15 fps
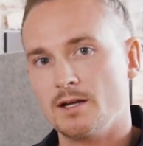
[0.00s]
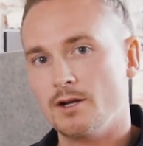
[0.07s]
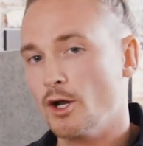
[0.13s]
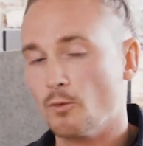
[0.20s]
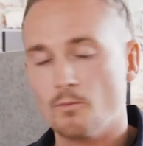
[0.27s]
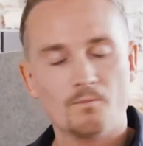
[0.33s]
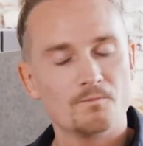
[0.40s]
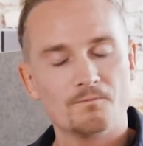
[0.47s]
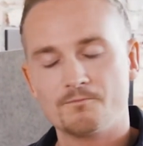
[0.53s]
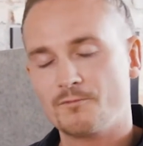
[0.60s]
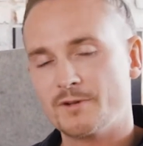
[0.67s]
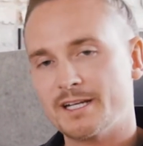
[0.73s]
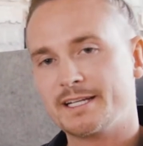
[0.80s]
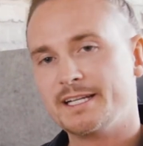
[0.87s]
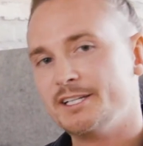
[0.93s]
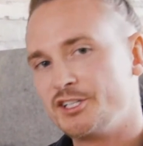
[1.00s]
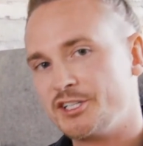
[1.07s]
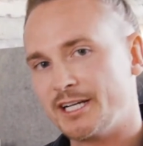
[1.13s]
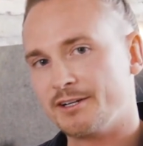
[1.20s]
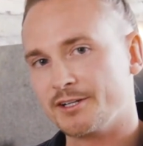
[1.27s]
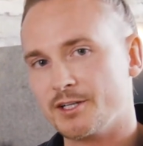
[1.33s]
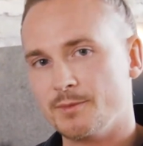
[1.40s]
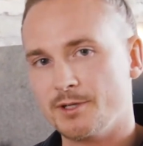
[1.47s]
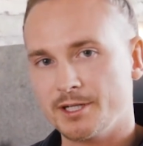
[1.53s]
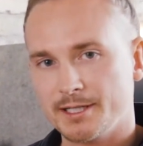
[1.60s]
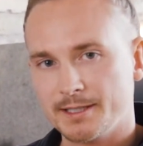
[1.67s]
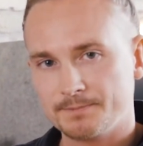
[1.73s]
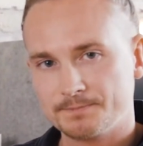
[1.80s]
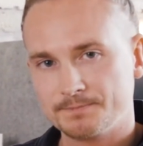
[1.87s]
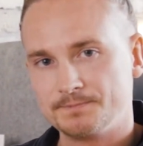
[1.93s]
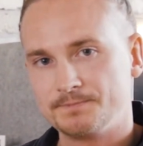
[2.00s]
No, we are a gear sharing community.